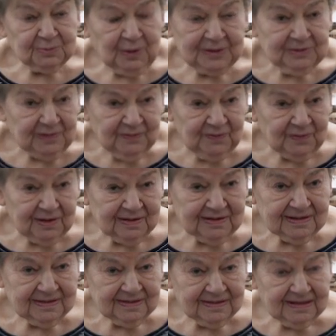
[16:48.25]
wonderful
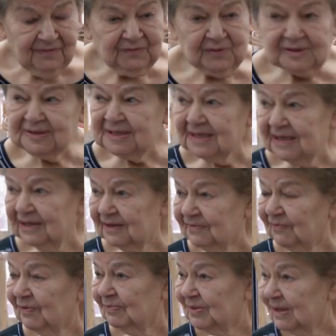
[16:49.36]
if you see it
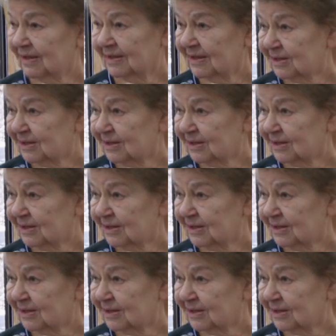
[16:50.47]
from the,